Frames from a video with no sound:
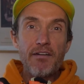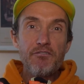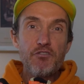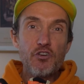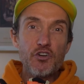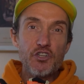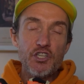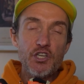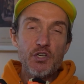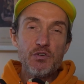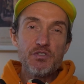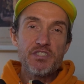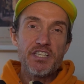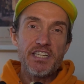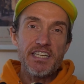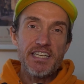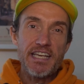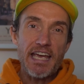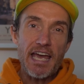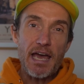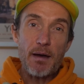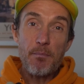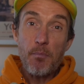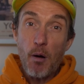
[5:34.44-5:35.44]
not used it
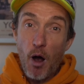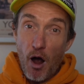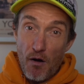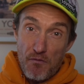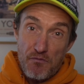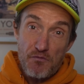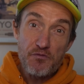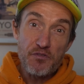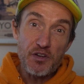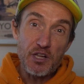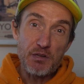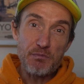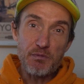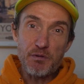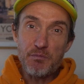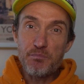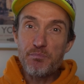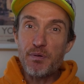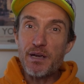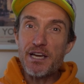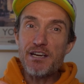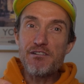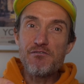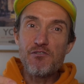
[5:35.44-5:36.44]
yet apart from filming
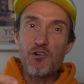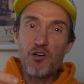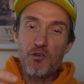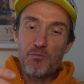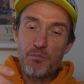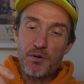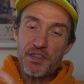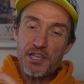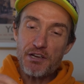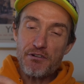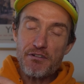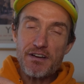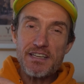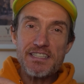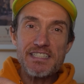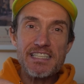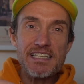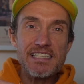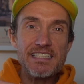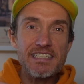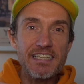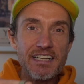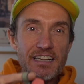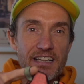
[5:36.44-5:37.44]
B-roll, but there is
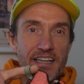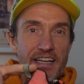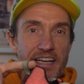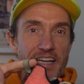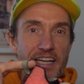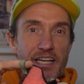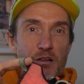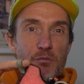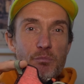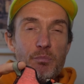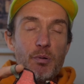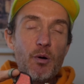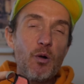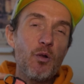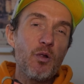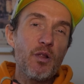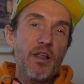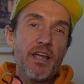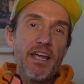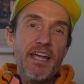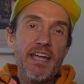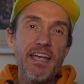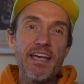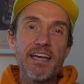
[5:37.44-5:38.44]
this little heel pull
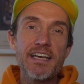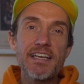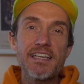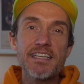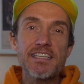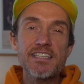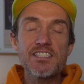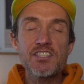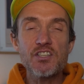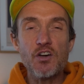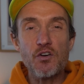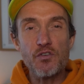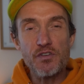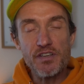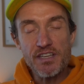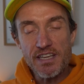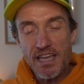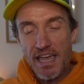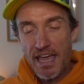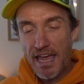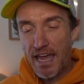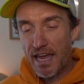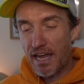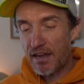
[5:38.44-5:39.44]
here, so
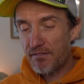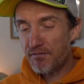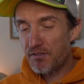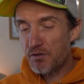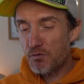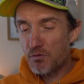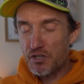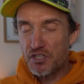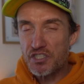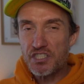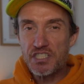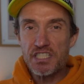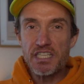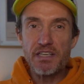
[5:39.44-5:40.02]
yeah, if you want to just